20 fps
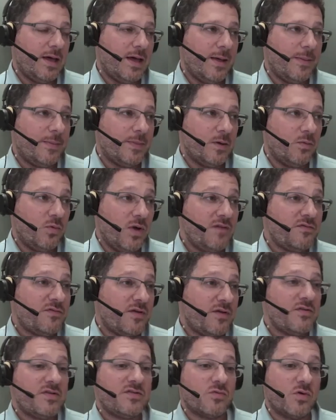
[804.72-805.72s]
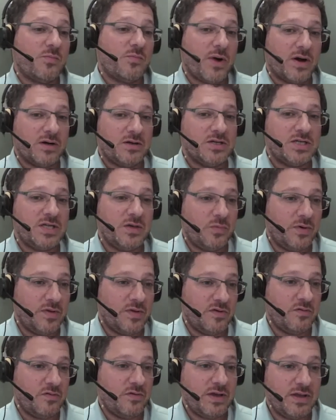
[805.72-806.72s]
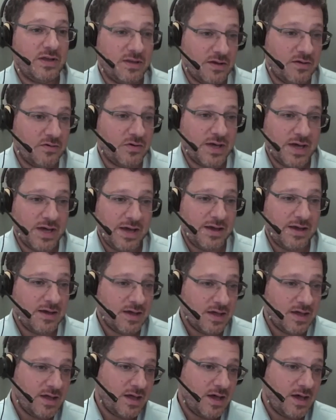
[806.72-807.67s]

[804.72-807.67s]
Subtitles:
have very strong partnership with Zurich in the UK.